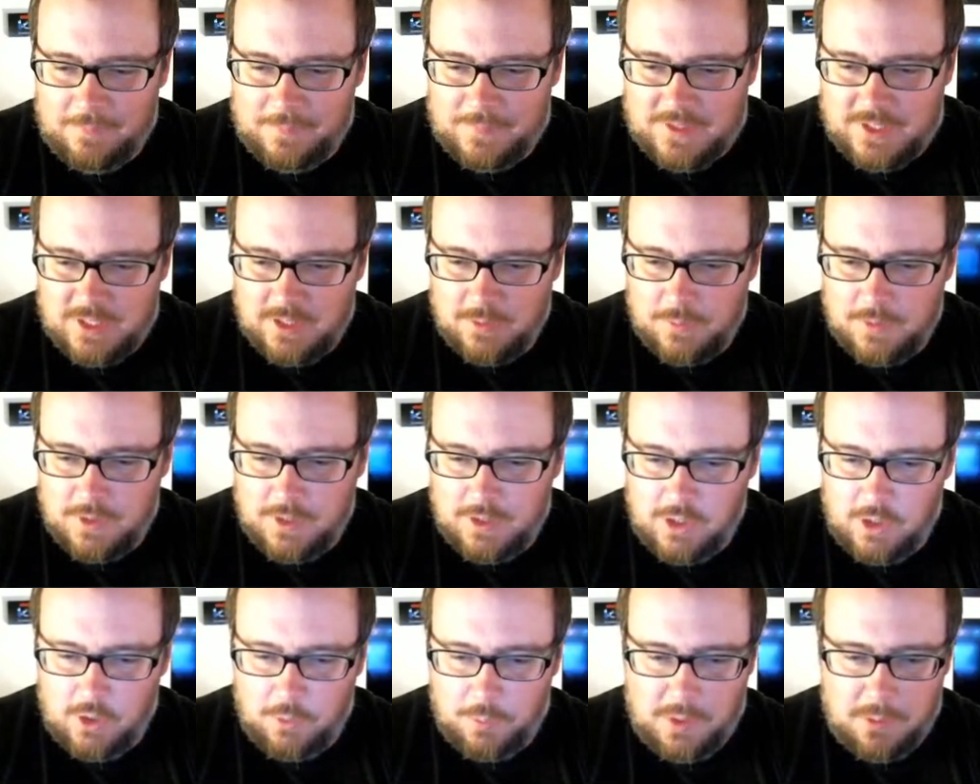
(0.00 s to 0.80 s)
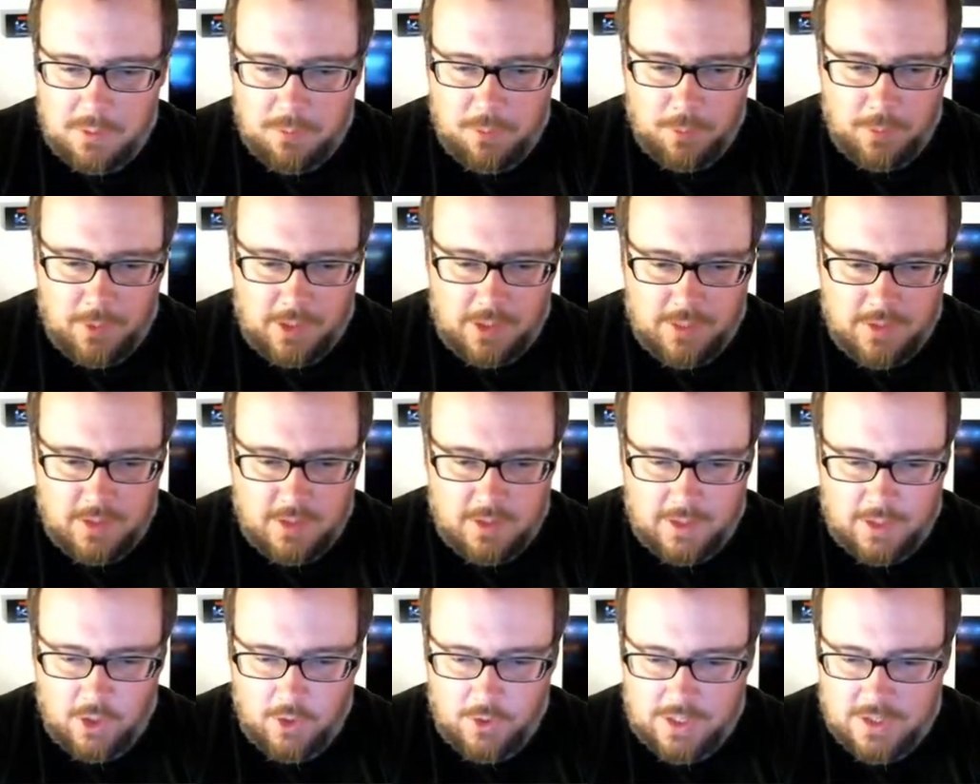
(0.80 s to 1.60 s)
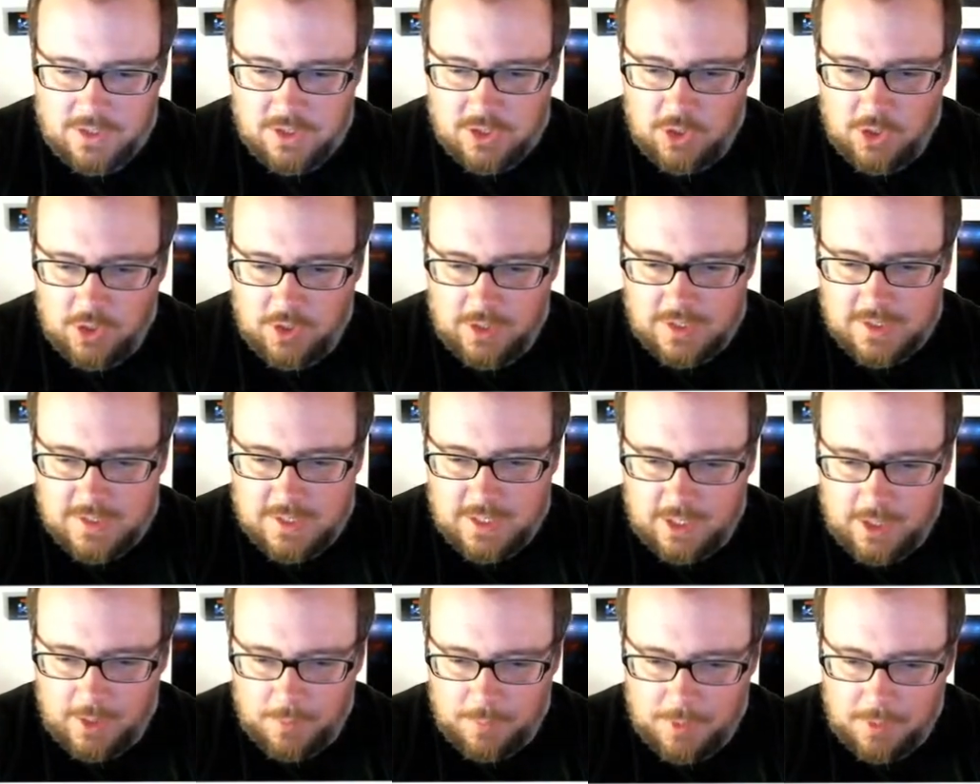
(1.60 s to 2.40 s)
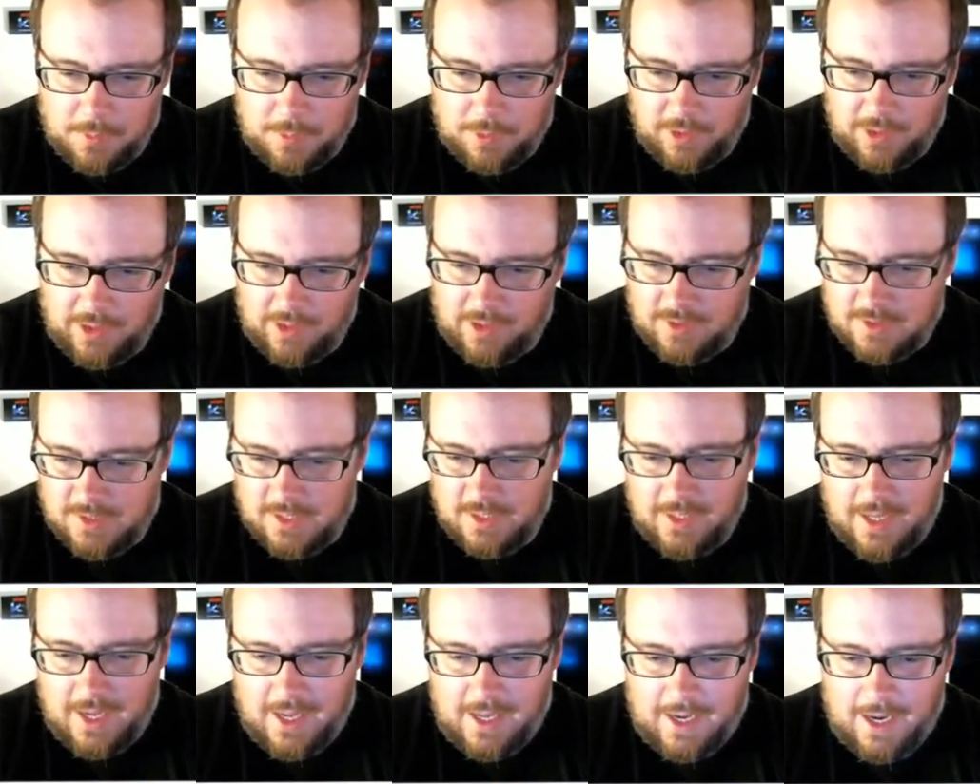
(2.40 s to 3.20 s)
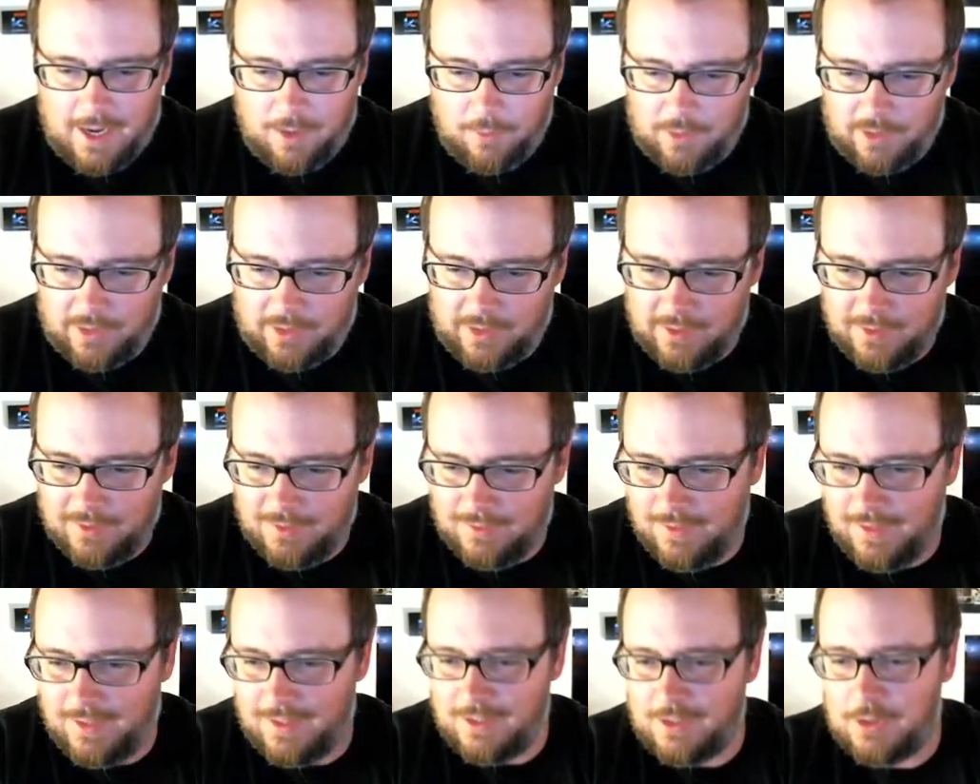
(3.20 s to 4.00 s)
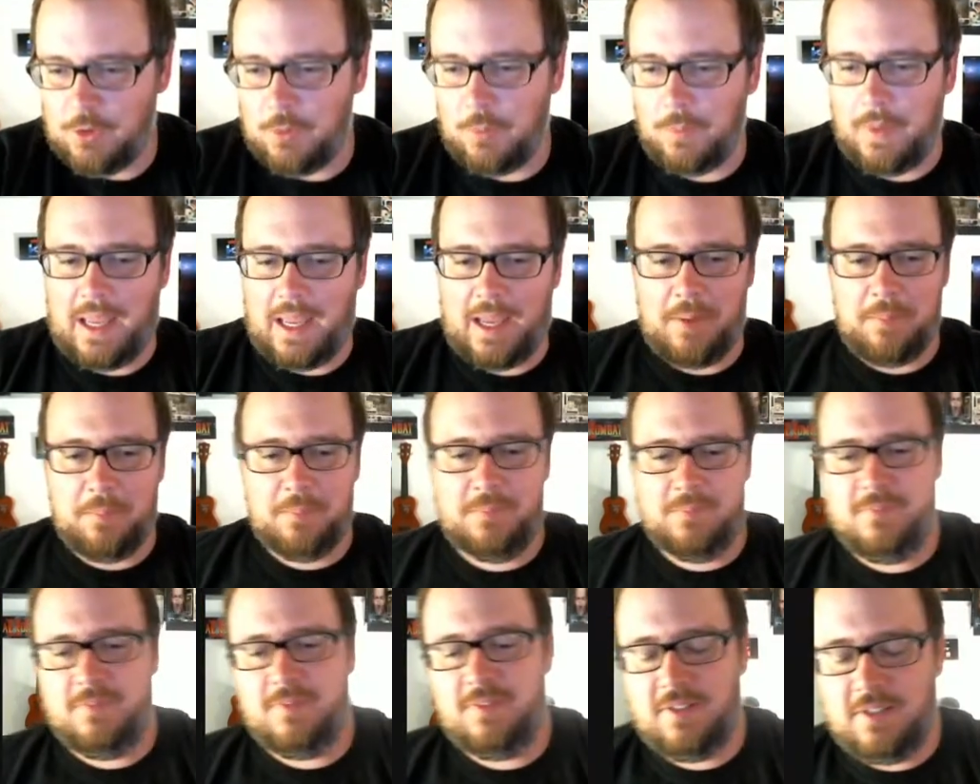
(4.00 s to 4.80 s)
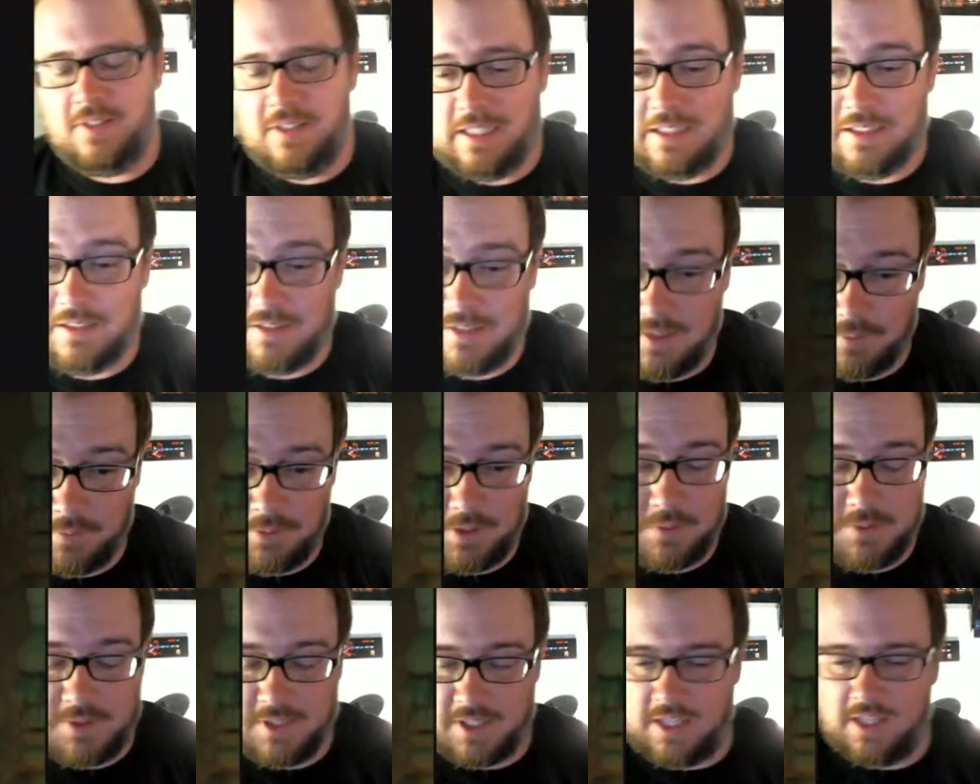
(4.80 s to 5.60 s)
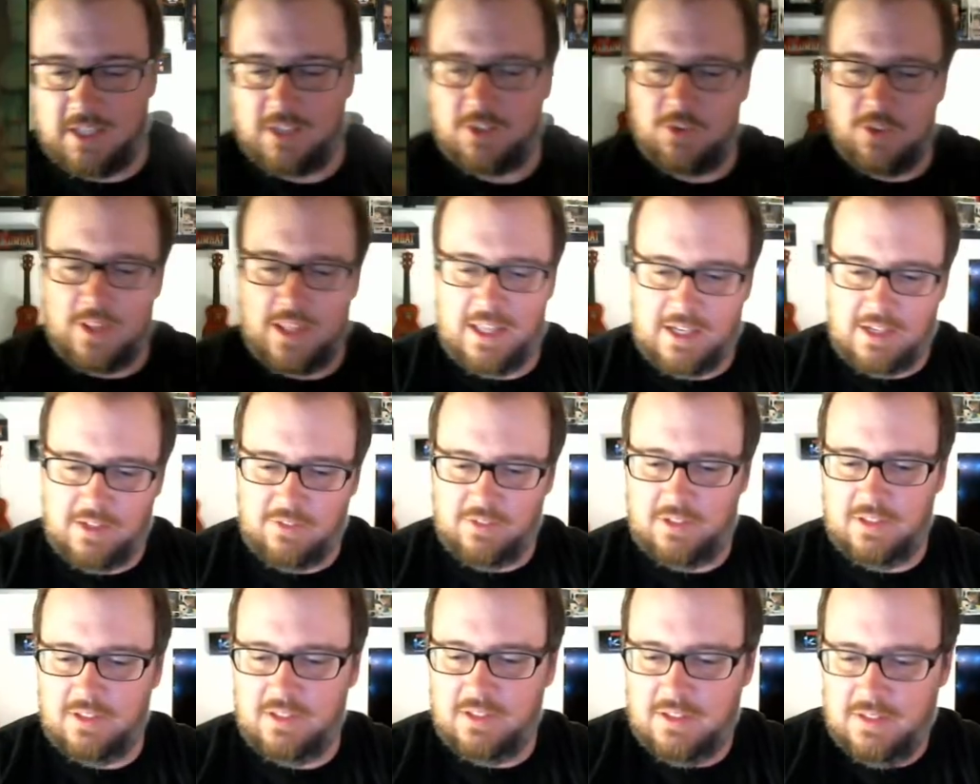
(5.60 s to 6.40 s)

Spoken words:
Some, people probably think, like, oh, he's good at setting up emulators. Like, nah, not really. I can do MAME, and sometimes I can't do that even.